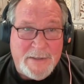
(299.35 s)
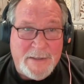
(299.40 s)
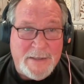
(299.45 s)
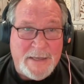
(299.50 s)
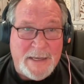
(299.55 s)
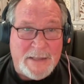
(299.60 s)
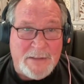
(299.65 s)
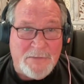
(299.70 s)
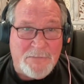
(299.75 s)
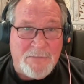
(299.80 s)

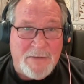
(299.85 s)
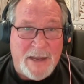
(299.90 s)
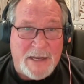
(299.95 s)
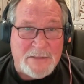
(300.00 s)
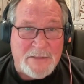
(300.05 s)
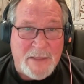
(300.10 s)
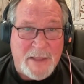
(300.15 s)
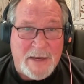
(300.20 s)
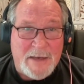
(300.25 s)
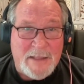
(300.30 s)
and the fact
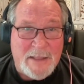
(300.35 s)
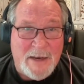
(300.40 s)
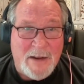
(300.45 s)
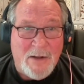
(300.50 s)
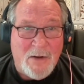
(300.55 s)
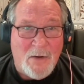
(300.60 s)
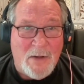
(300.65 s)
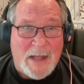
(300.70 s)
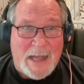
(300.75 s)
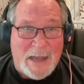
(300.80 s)
that
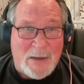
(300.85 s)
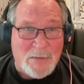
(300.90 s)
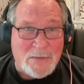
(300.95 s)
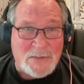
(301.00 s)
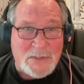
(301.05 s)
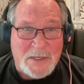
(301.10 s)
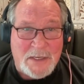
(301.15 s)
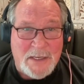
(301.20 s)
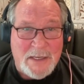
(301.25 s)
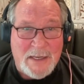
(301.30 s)
I was
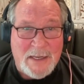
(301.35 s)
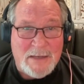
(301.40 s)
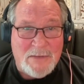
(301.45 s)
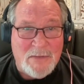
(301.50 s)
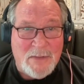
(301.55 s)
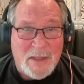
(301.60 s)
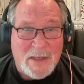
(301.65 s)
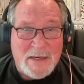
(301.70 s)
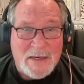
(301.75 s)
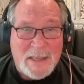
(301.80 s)
a kid
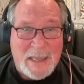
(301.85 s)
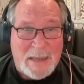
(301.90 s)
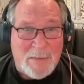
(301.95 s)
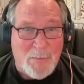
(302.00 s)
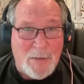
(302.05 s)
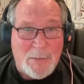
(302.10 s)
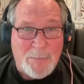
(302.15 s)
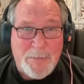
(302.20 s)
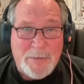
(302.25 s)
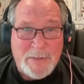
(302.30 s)
that came
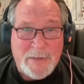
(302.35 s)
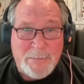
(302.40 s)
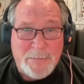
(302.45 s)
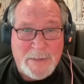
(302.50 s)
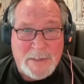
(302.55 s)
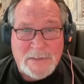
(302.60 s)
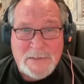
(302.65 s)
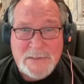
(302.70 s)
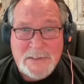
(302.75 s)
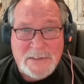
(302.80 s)
up in the
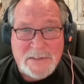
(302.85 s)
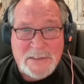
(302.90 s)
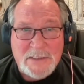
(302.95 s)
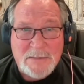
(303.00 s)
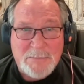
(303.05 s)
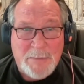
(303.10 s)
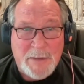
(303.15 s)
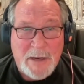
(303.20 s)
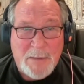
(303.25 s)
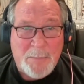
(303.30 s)
business
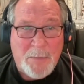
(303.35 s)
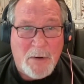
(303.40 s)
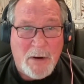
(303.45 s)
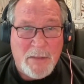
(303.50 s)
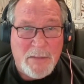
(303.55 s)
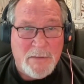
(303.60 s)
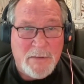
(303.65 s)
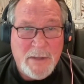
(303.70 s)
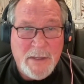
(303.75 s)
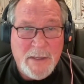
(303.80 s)
and been a part of